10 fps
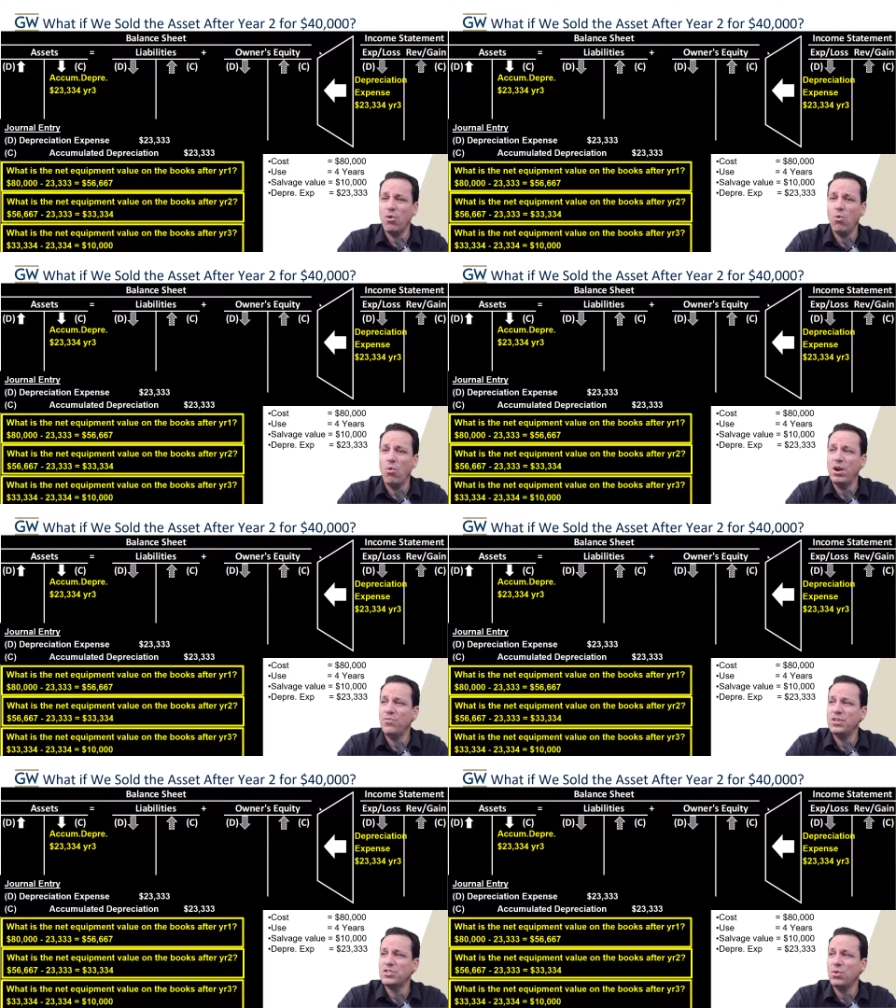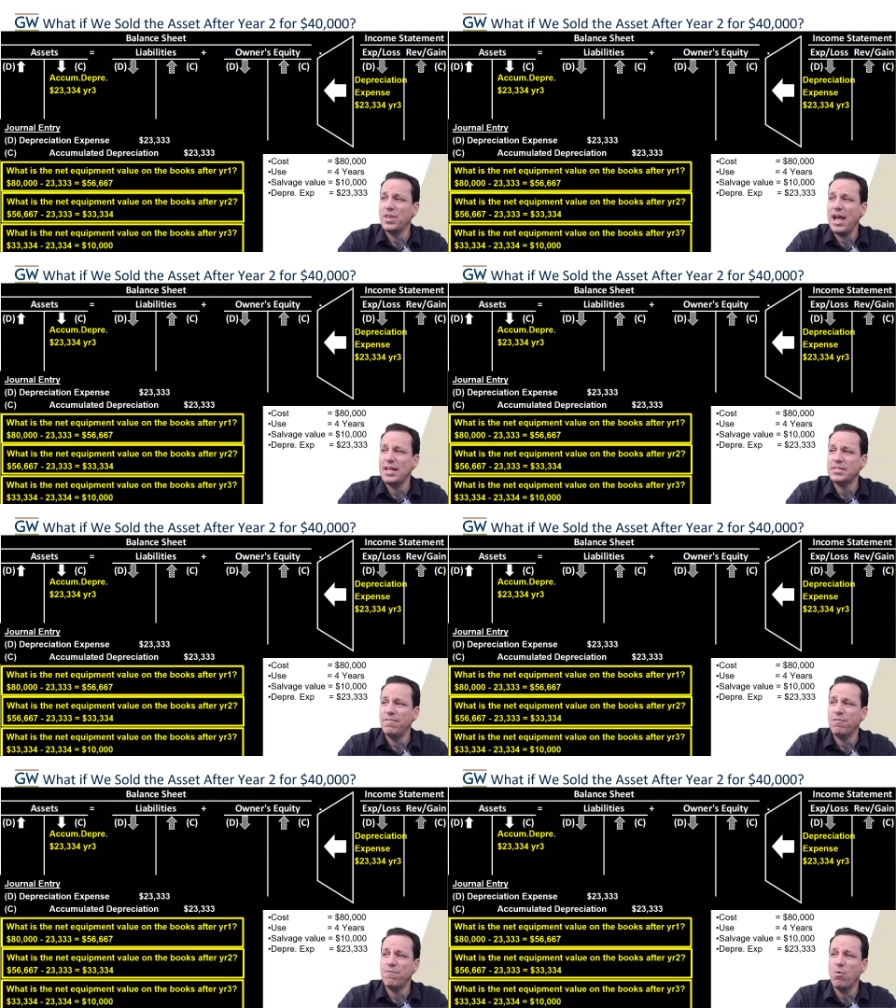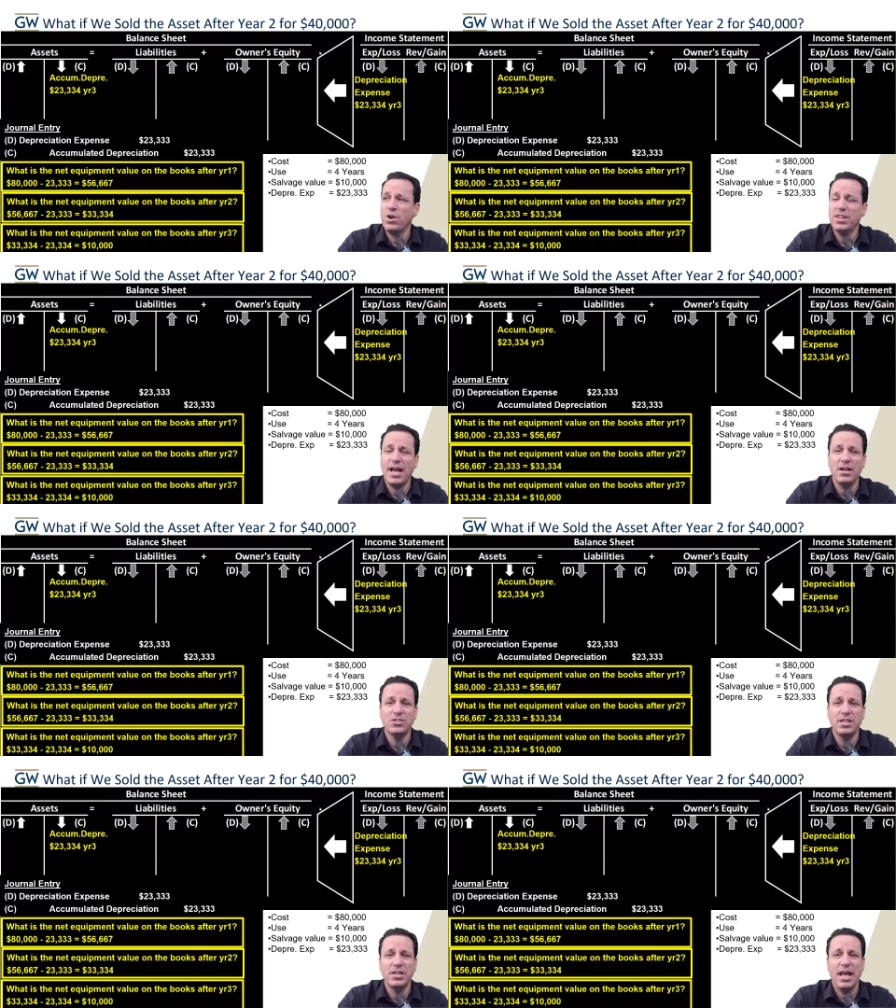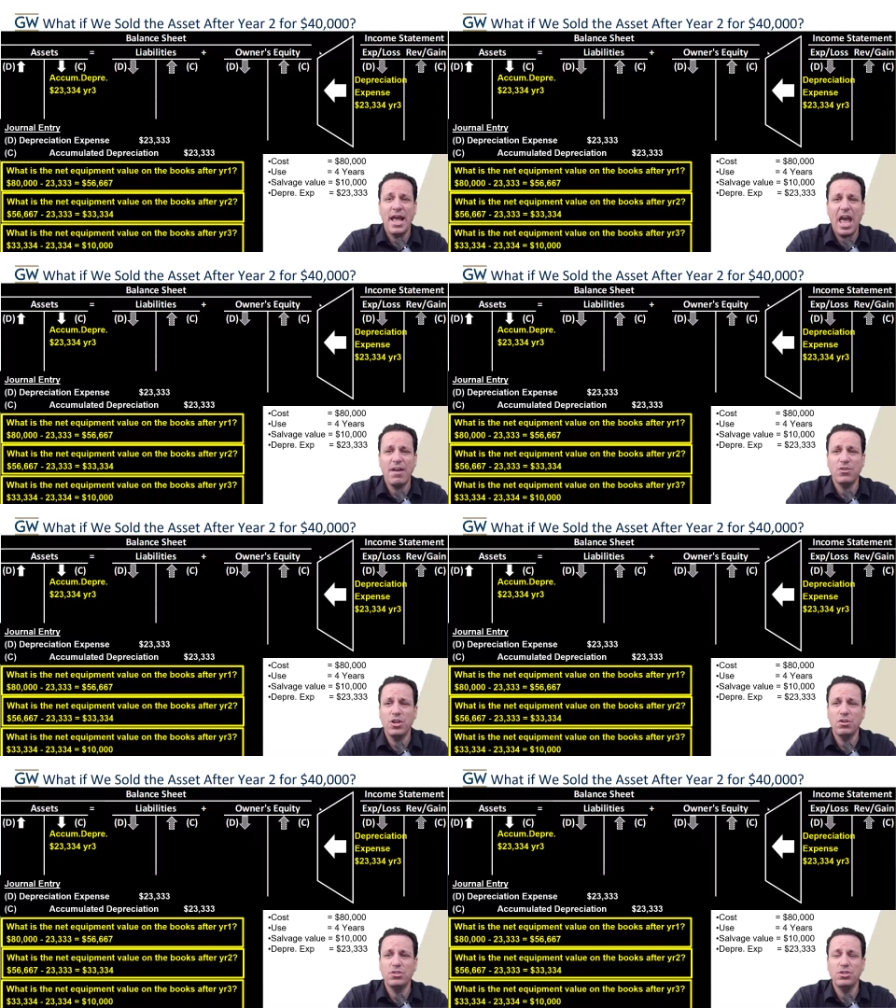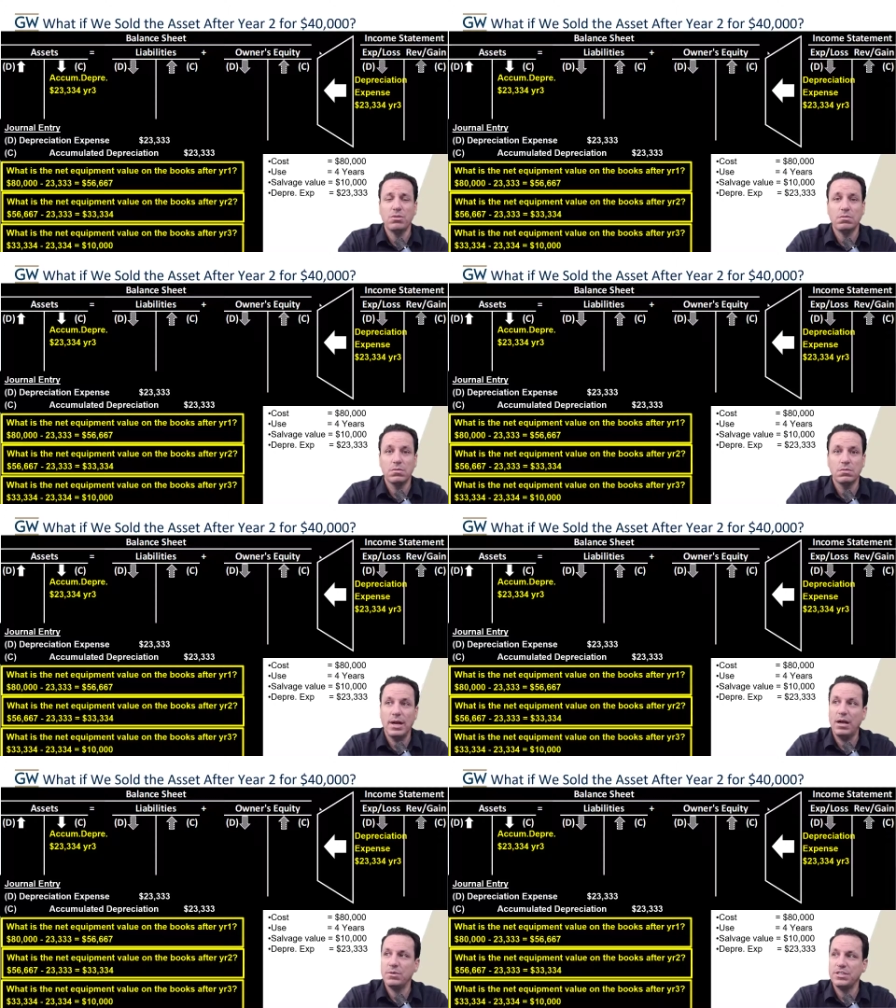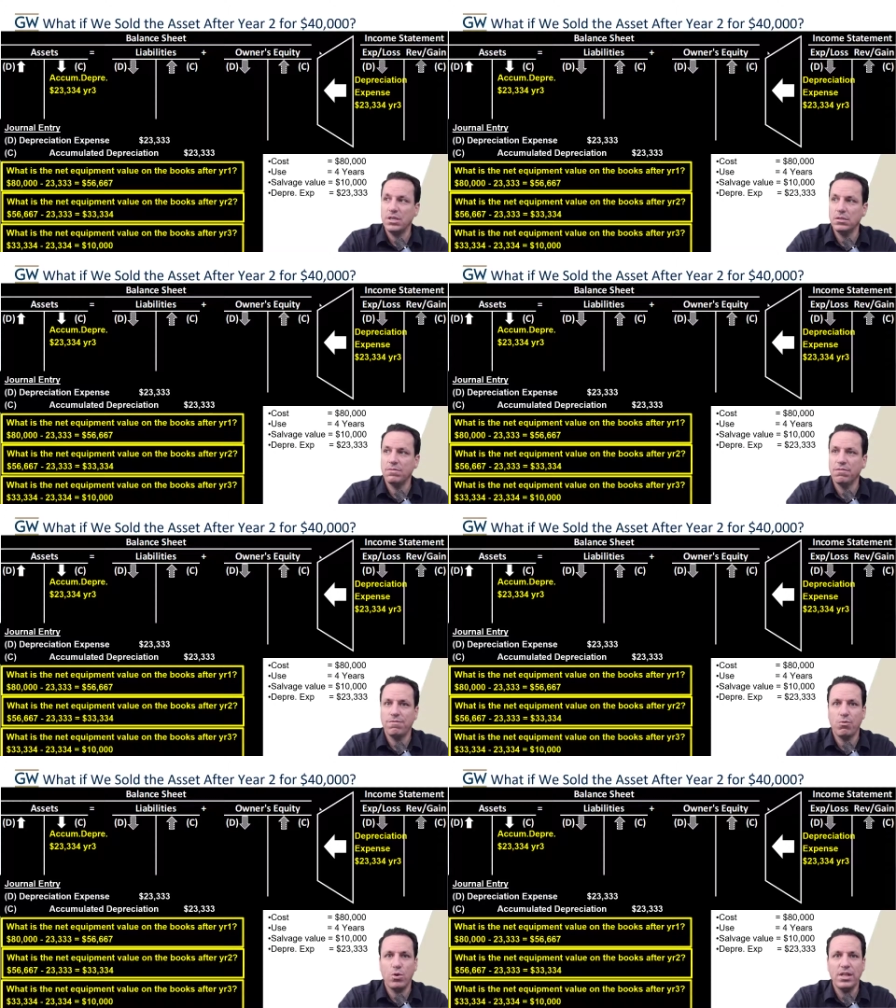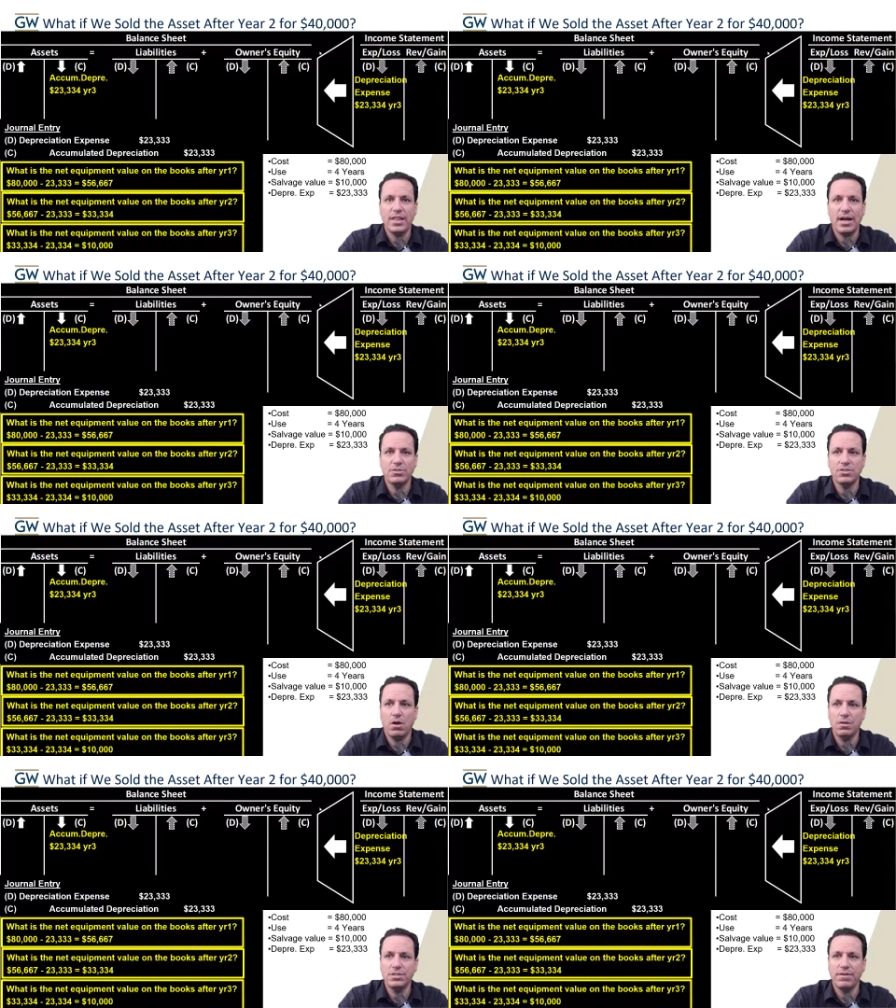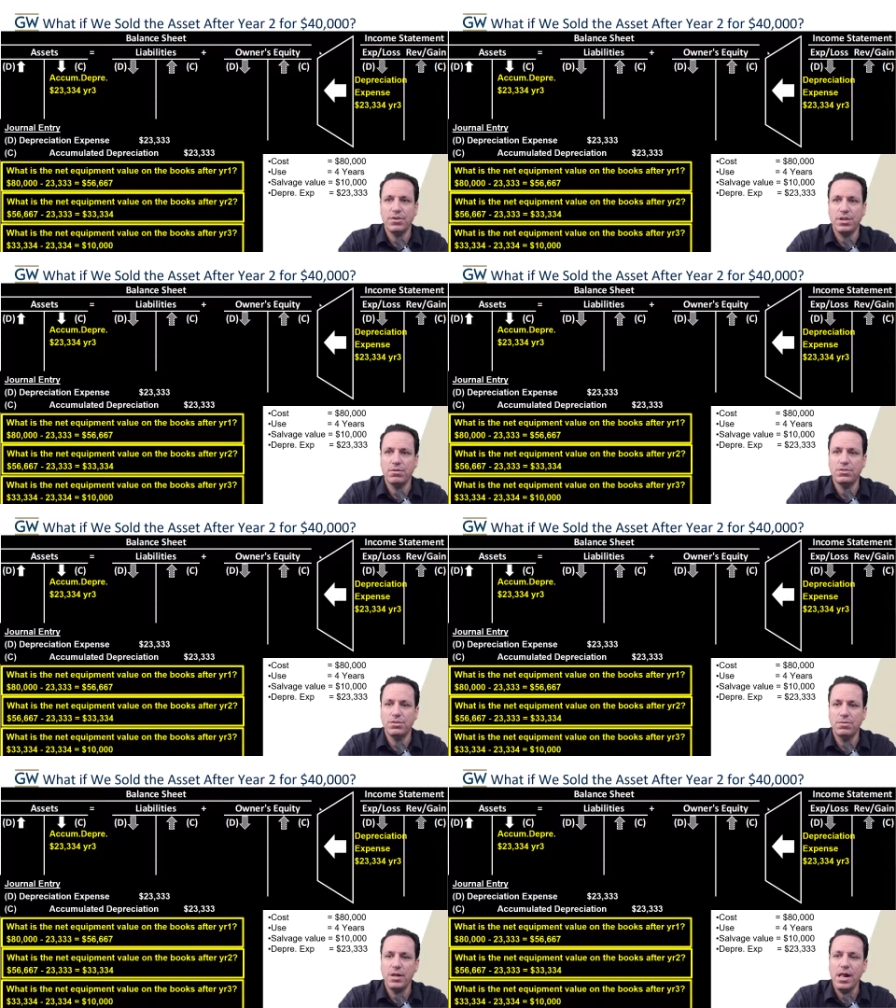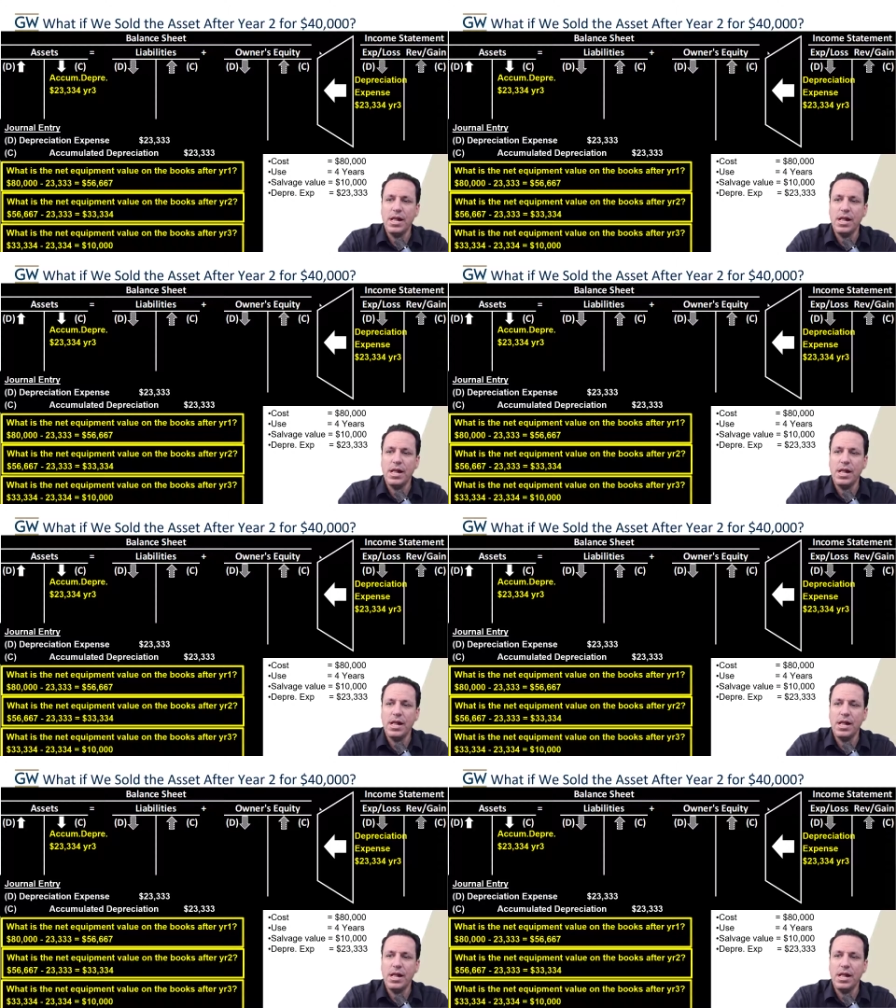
Well, what if we sold the asset for 40000 after year two? Wow, we sold it for $40,000 after year two.